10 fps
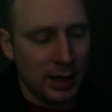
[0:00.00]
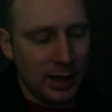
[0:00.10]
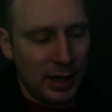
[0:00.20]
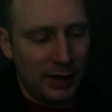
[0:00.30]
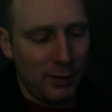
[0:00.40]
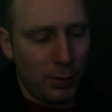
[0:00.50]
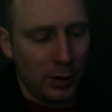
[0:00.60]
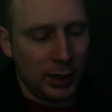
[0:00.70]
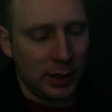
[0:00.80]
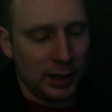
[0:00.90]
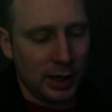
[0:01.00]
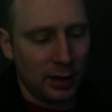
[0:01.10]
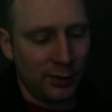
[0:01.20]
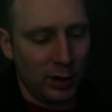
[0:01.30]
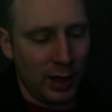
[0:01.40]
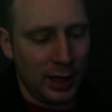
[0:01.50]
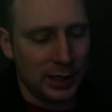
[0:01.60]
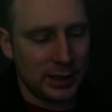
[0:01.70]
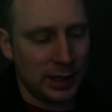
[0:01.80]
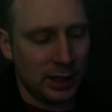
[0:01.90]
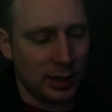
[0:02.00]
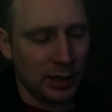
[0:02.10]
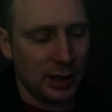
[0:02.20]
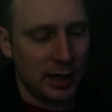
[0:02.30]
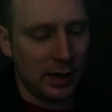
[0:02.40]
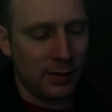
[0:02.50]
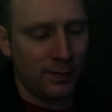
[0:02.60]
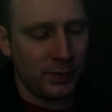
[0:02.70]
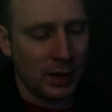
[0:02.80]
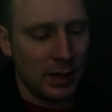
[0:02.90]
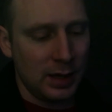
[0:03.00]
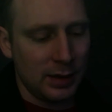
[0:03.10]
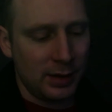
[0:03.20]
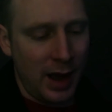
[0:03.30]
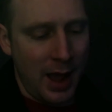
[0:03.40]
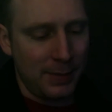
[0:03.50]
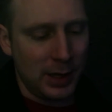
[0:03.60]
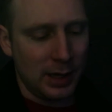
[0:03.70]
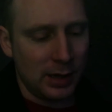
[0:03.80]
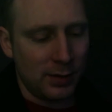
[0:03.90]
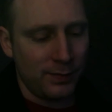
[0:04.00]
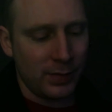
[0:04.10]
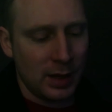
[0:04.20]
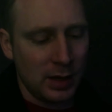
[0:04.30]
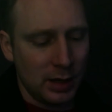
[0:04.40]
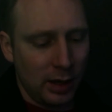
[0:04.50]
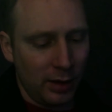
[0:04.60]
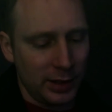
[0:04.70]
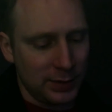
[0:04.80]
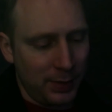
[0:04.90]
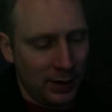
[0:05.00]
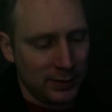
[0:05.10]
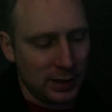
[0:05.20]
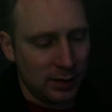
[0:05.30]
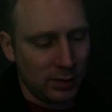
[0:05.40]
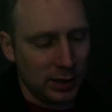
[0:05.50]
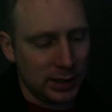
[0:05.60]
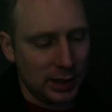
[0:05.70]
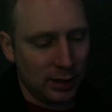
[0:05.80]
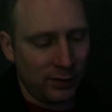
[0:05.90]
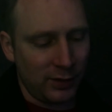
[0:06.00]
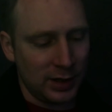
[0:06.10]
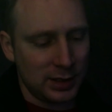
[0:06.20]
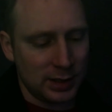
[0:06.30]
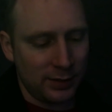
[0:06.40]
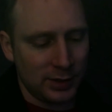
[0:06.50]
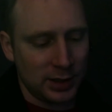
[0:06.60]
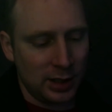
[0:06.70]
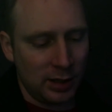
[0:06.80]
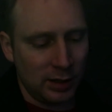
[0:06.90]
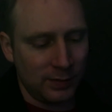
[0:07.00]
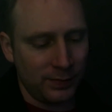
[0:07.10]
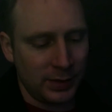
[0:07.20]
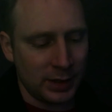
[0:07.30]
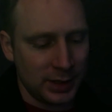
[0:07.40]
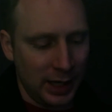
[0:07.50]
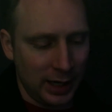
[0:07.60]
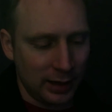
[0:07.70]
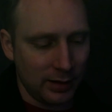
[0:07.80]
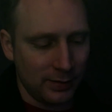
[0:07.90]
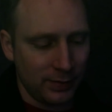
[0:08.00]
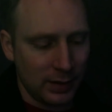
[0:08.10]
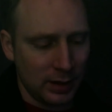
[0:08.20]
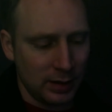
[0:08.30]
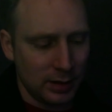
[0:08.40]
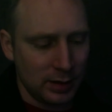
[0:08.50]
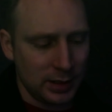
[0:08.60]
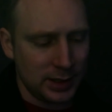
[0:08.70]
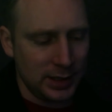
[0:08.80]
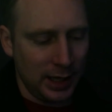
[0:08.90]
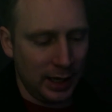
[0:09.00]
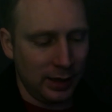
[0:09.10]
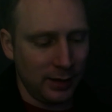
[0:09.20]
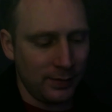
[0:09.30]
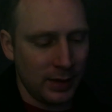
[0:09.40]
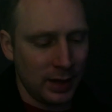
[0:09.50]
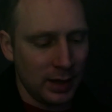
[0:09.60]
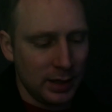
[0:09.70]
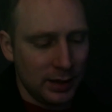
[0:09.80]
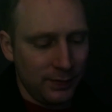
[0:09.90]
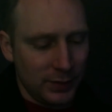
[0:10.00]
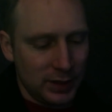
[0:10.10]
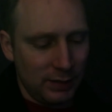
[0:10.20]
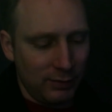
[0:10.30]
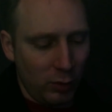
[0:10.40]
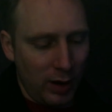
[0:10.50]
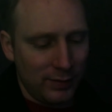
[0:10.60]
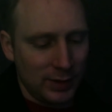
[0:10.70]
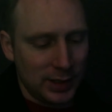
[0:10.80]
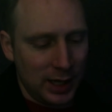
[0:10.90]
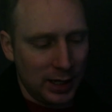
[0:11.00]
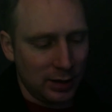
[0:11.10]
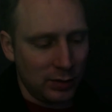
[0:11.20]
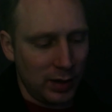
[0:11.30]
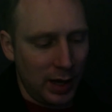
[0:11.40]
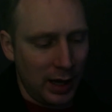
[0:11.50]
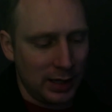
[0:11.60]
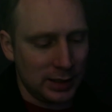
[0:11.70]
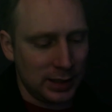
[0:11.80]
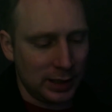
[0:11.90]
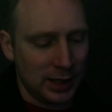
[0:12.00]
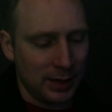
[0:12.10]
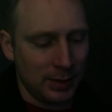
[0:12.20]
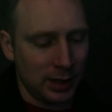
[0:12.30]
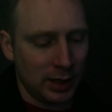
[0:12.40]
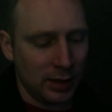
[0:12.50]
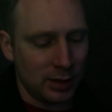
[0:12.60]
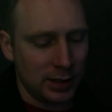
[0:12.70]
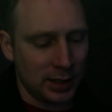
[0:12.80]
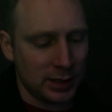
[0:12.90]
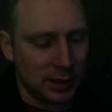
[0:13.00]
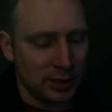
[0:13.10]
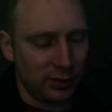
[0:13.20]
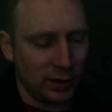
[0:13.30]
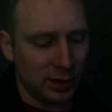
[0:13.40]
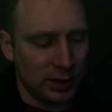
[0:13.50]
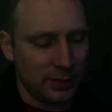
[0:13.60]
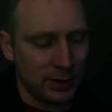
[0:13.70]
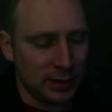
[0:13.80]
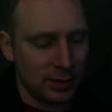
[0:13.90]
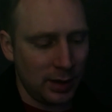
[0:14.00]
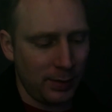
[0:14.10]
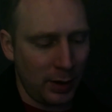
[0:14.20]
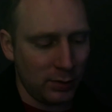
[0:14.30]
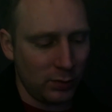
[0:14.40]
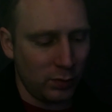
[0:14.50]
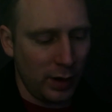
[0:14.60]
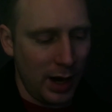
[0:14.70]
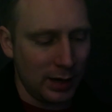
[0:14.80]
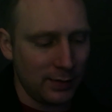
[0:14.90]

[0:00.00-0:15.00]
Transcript: Ava pointed to the colorful haze that hung in the air. They're happy here. All these puffs they're releasing are phrases of a song. They're singing. Singing? Zim waved his hand through the haze and examined the colored dust on his fingertips. About what?